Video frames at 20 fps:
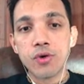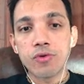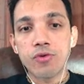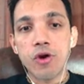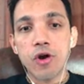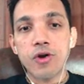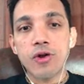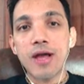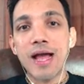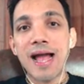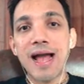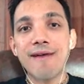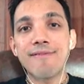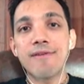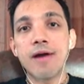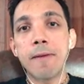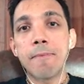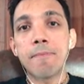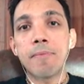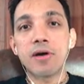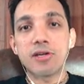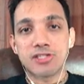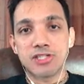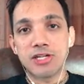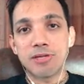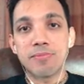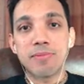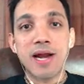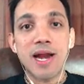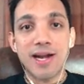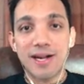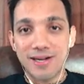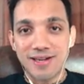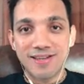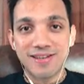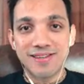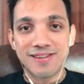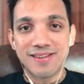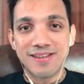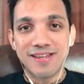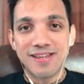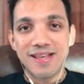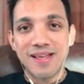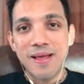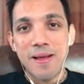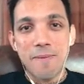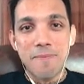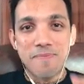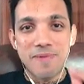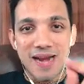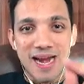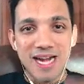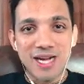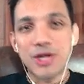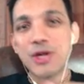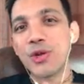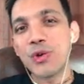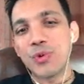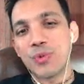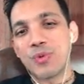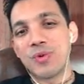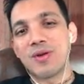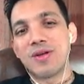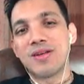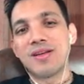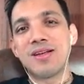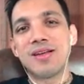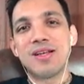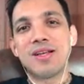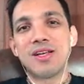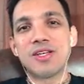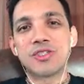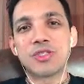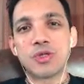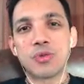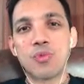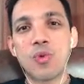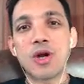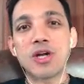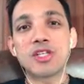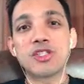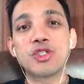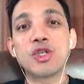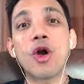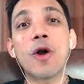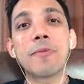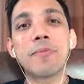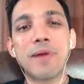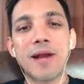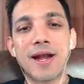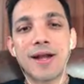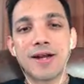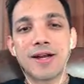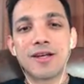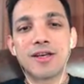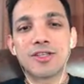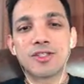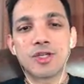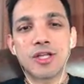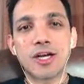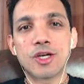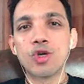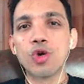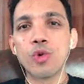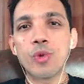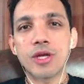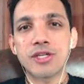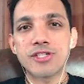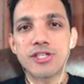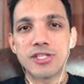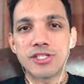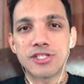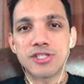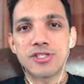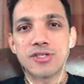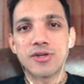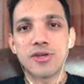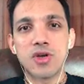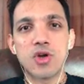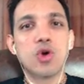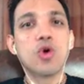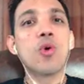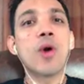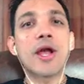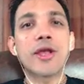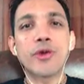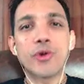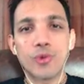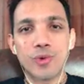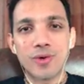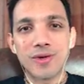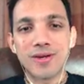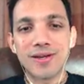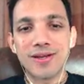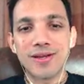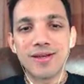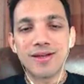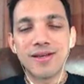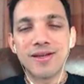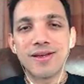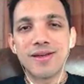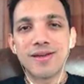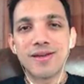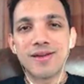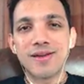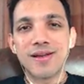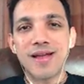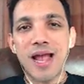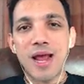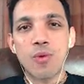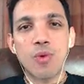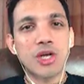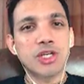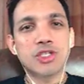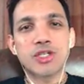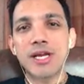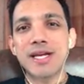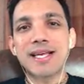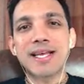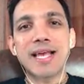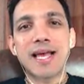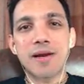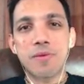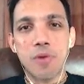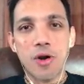got to have a personal brand. Brand you. So what is your brand? So there are 2 questions. Who are you? And why should anyone care